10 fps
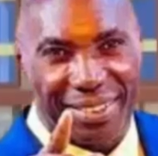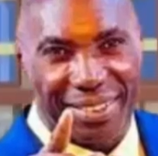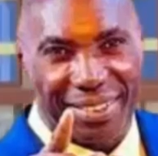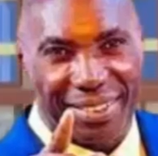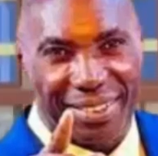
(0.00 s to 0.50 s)

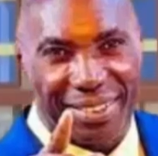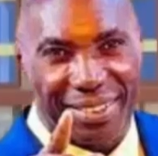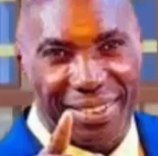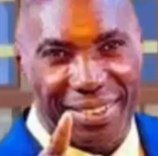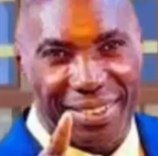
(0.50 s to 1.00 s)

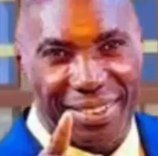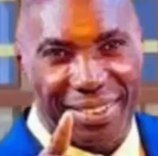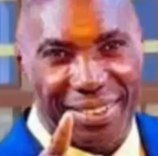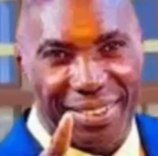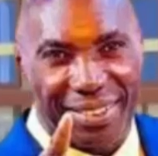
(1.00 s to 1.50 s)

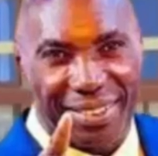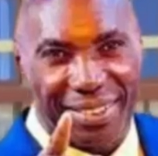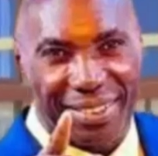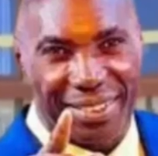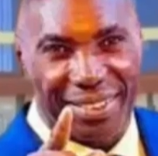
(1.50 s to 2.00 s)

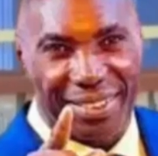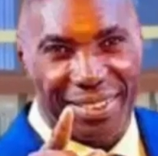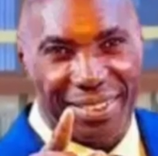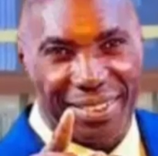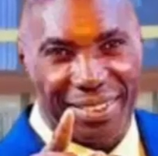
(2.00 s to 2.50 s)

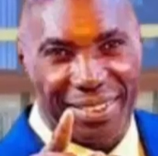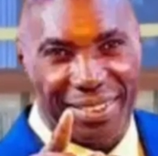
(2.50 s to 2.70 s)
[no speech]